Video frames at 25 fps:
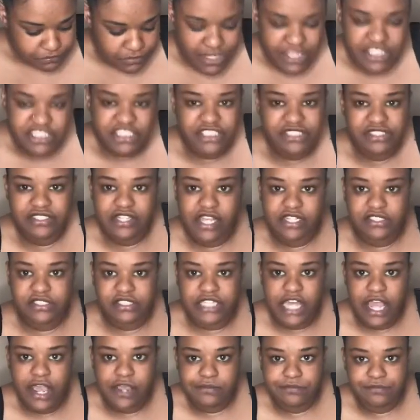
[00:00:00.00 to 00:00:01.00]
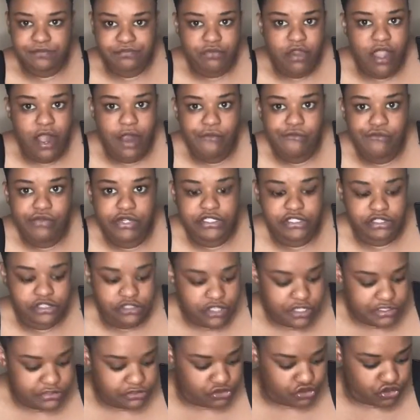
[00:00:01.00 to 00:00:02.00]
It just tastes like Alfredo
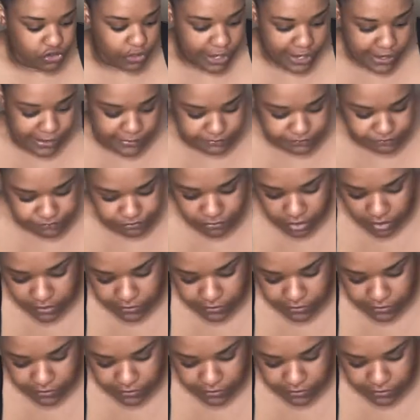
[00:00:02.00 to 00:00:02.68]
sauce and crab.